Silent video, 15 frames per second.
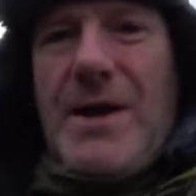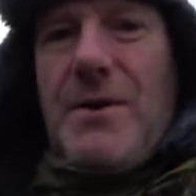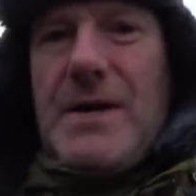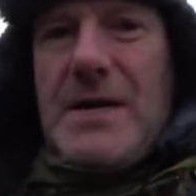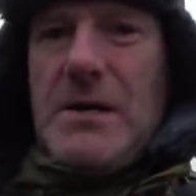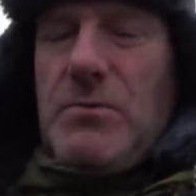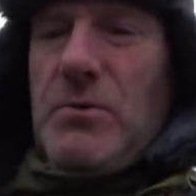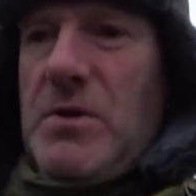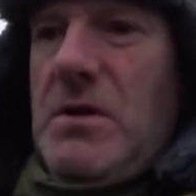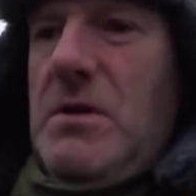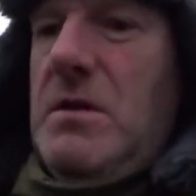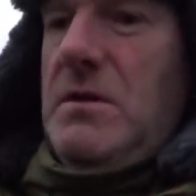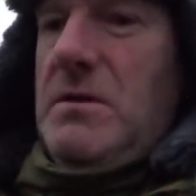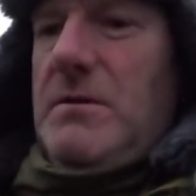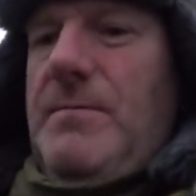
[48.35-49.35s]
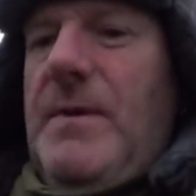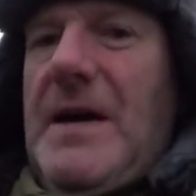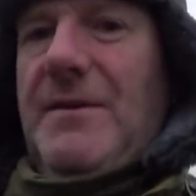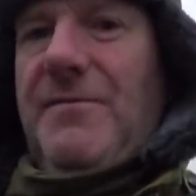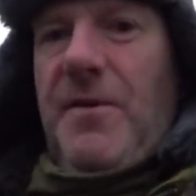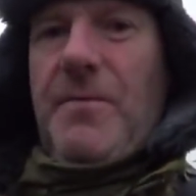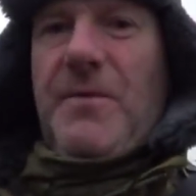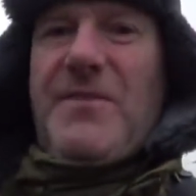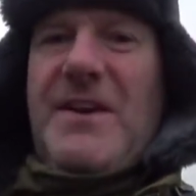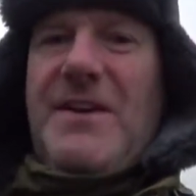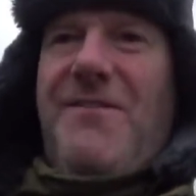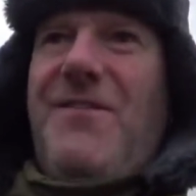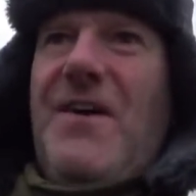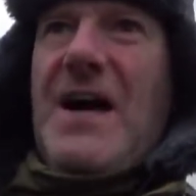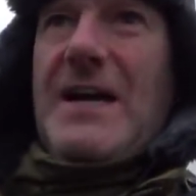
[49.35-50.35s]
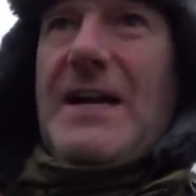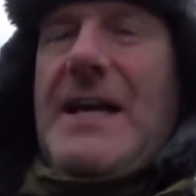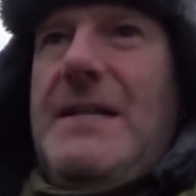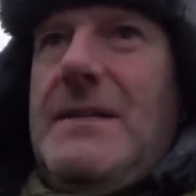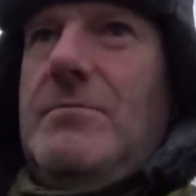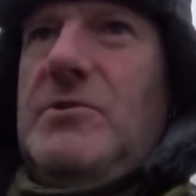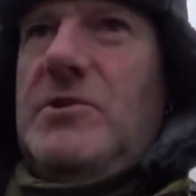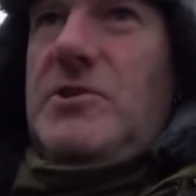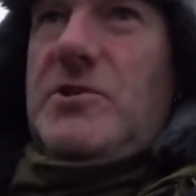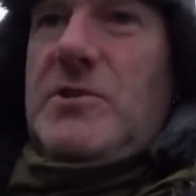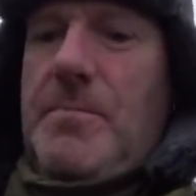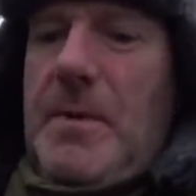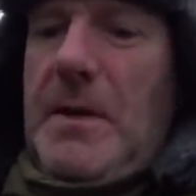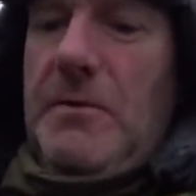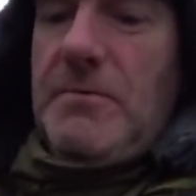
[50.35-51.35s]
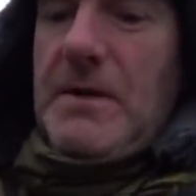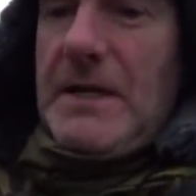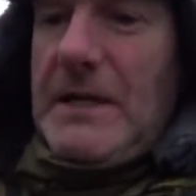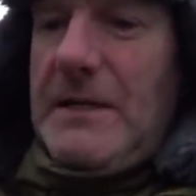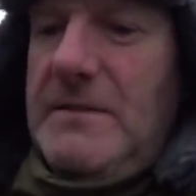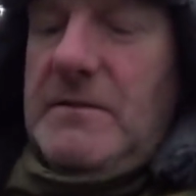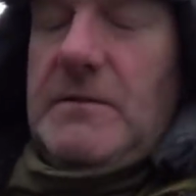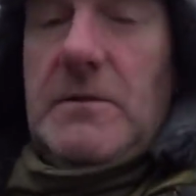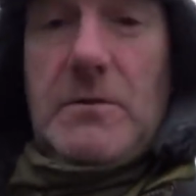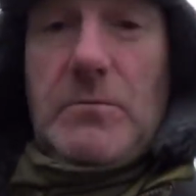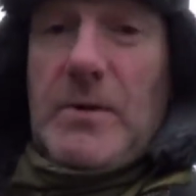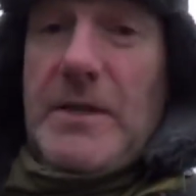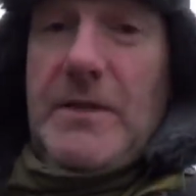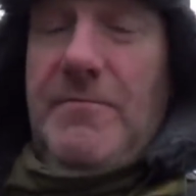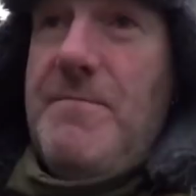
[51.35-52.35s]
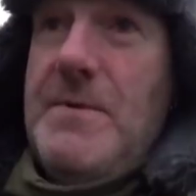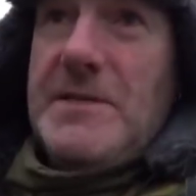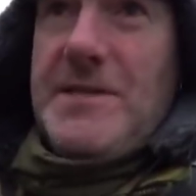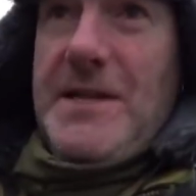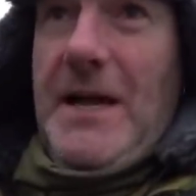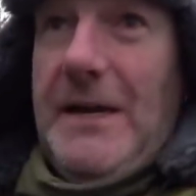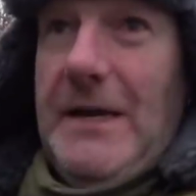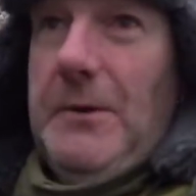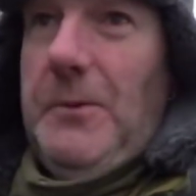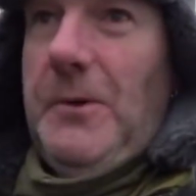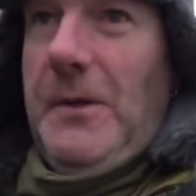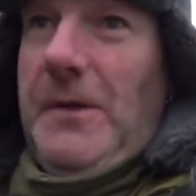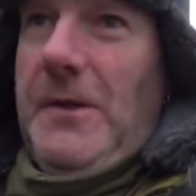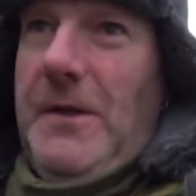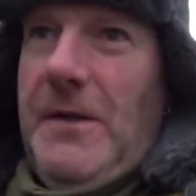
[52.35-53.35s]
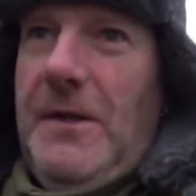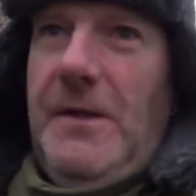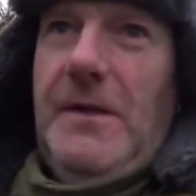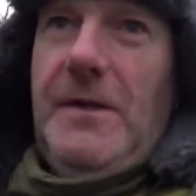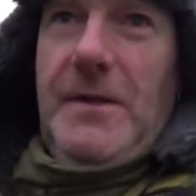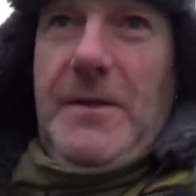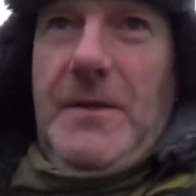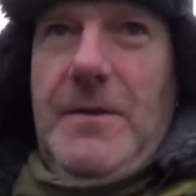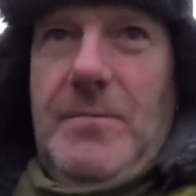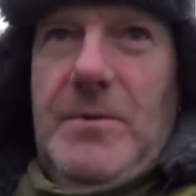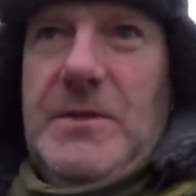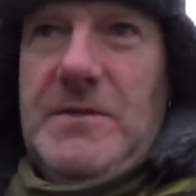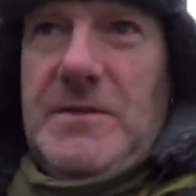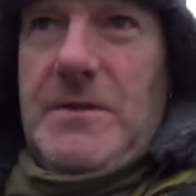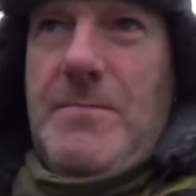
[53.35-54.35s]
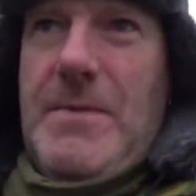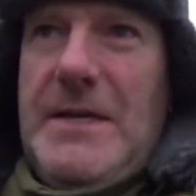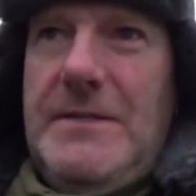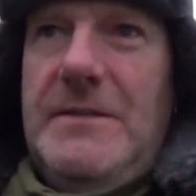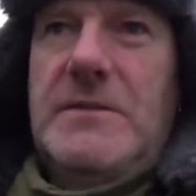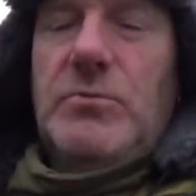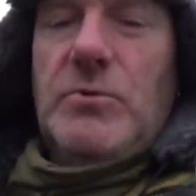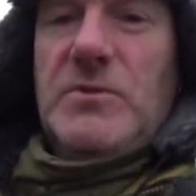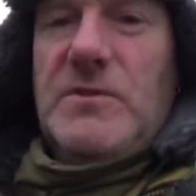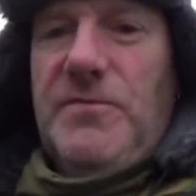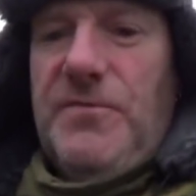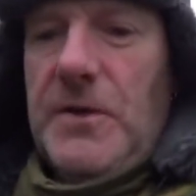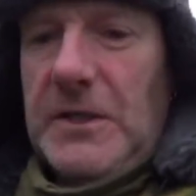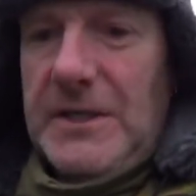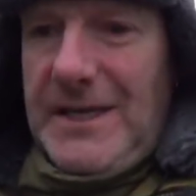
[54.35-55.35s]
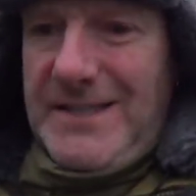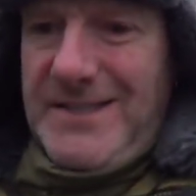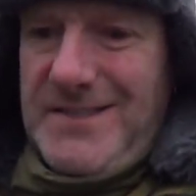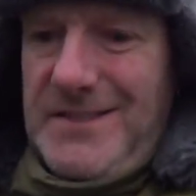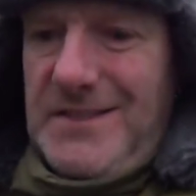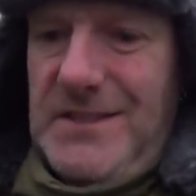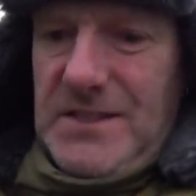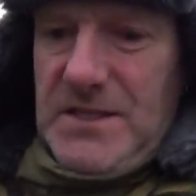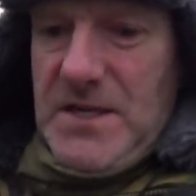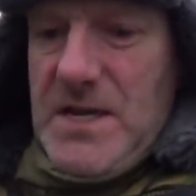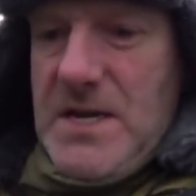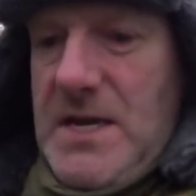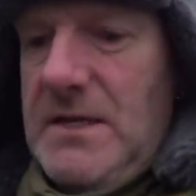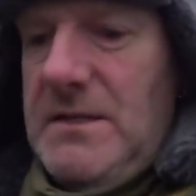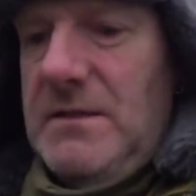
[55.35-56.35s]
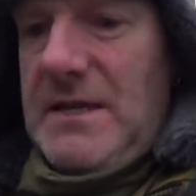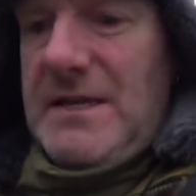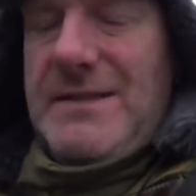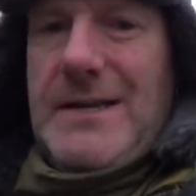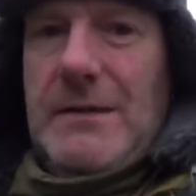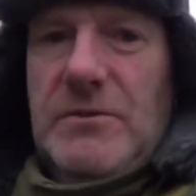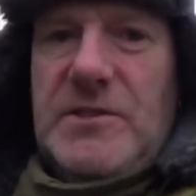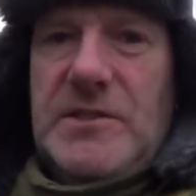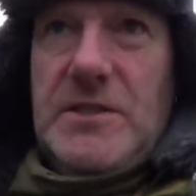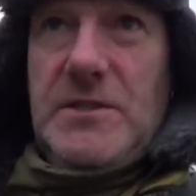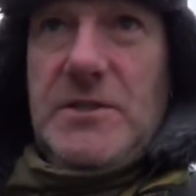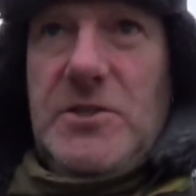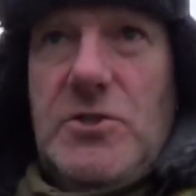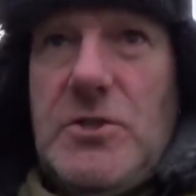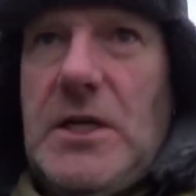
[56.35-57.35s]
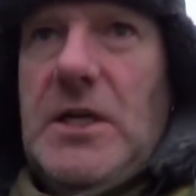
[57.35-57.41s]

the way around, apart from the very far end, was just a bit of railings. I don't know why they've missed that out. But heading towards the front gates and then down the cinder